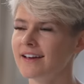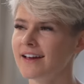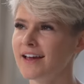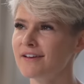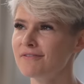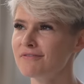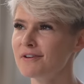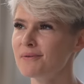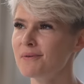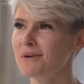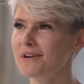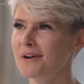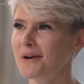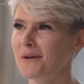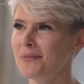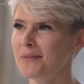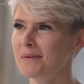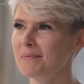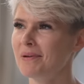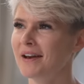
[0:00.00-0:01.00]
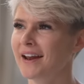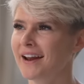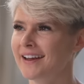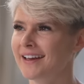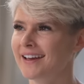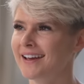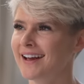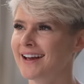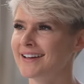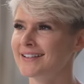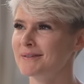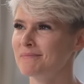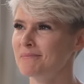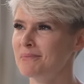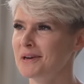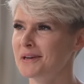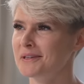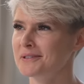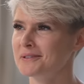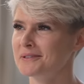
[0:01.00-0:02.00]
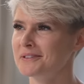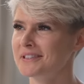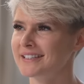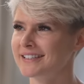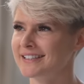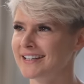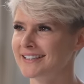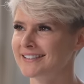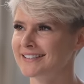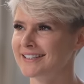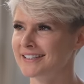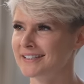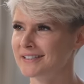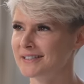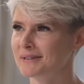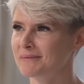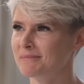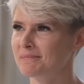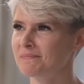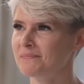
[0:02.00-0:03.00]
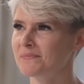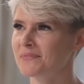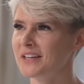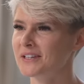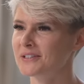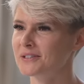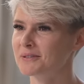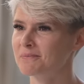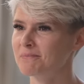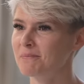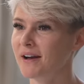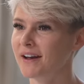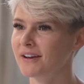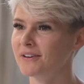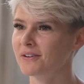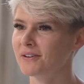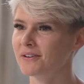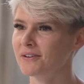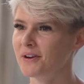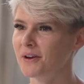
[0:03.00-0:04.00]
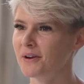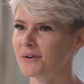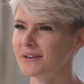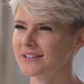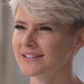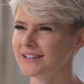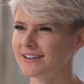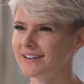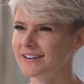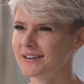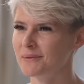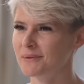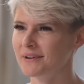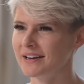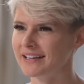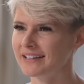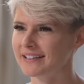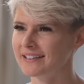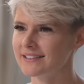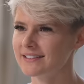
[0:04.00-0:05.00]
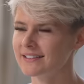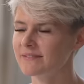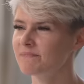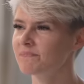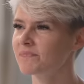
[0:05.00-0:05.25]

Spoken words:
everyone on the planet has a personal success system. They just might not know exactly what it is.